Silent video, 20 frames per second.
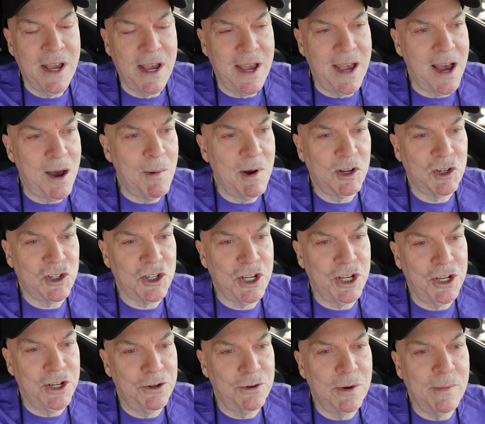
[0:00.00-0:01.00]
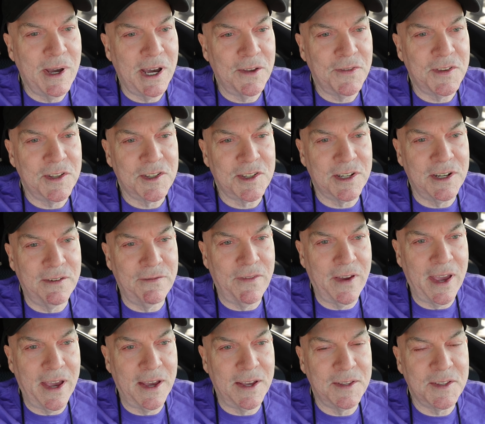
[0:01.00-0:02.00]
how much she knew about this in
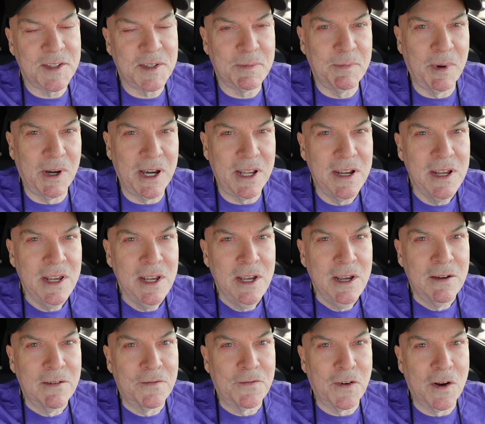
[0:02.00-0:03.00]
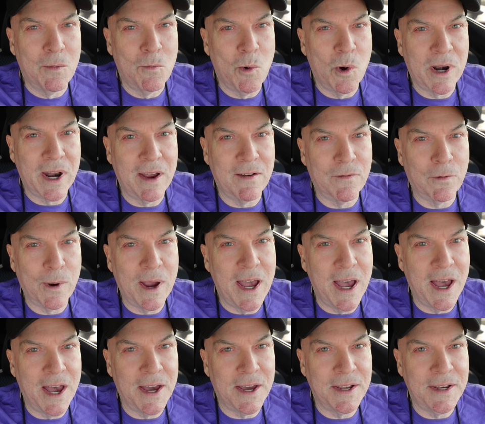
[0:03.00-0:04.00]
advance, but from what I've
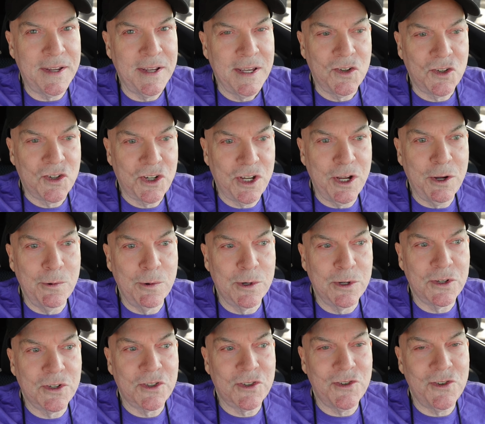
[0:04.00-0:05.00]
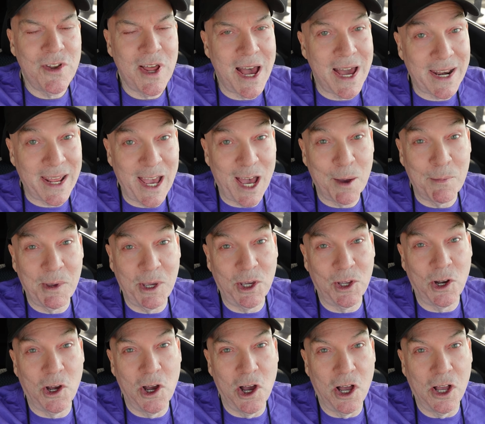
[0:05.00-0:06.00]
read, she was not happy
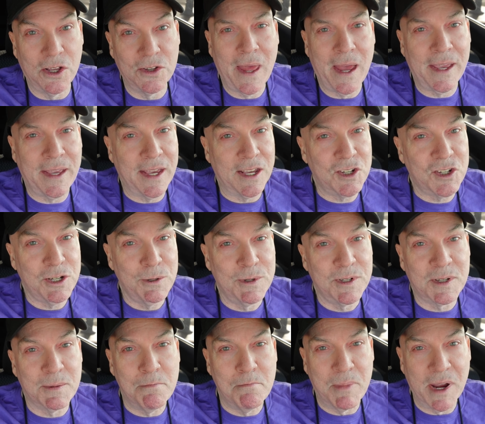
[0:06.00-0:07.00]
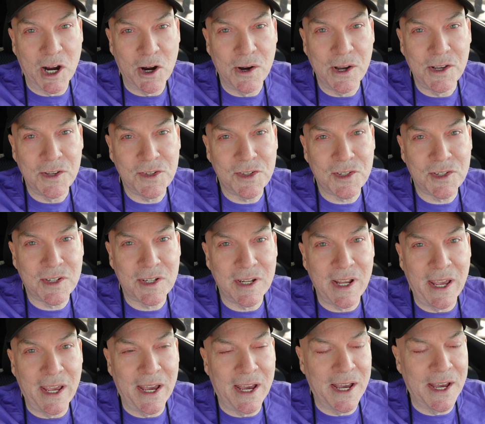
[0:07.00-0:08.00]
at all. I guess she was embarrassed
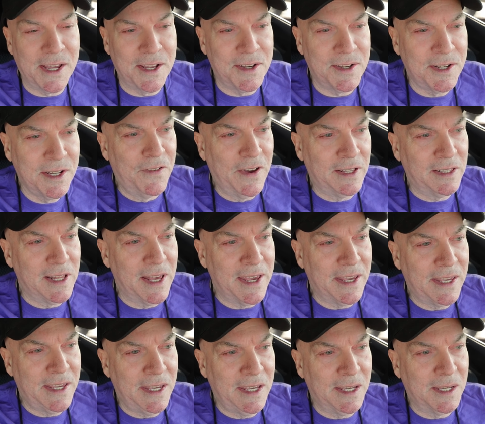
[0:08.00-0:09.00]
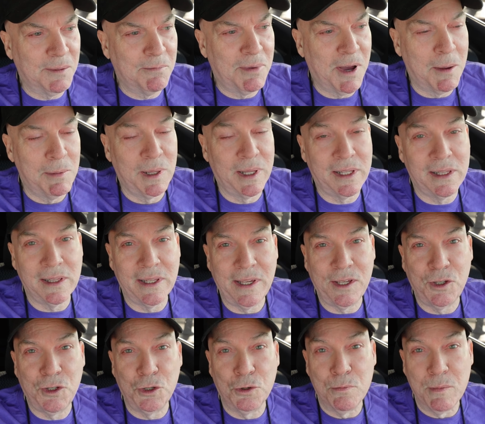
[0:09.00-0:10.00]
and felt like he had
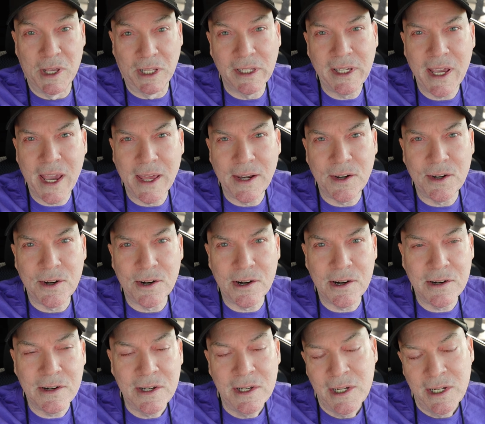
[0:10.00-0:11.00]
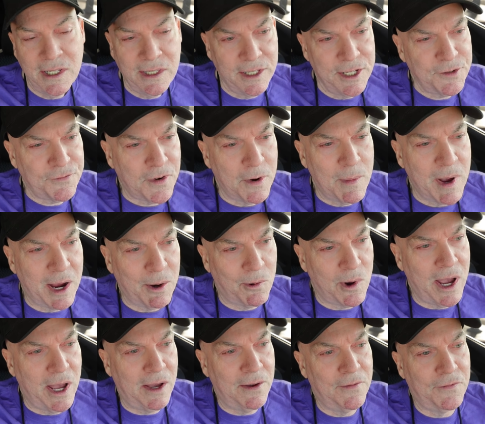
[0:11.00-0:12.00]
publicly humiliated her, at least from, I
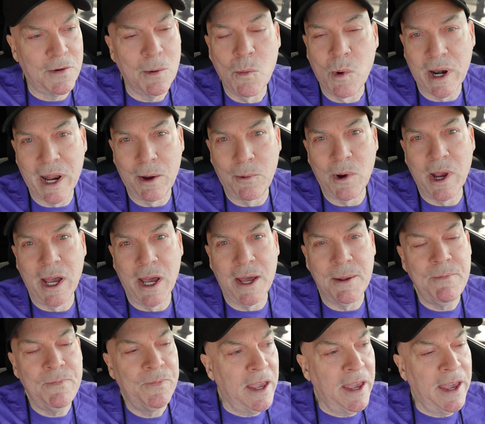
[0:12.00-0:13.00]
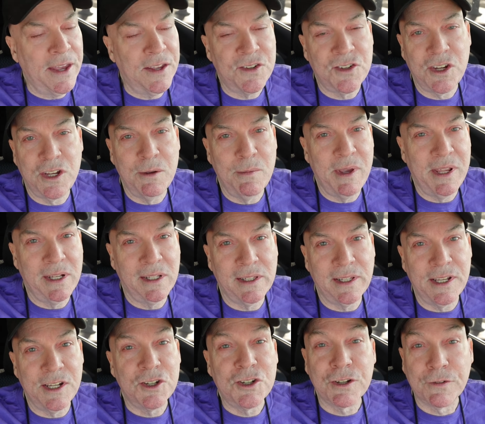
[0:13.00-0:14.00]
read, from what I read. And she
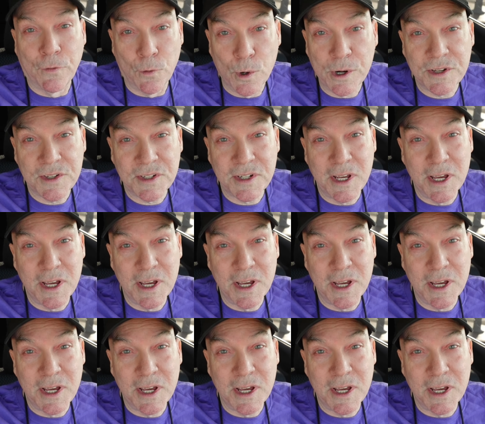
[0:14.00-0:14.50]
immediately divorced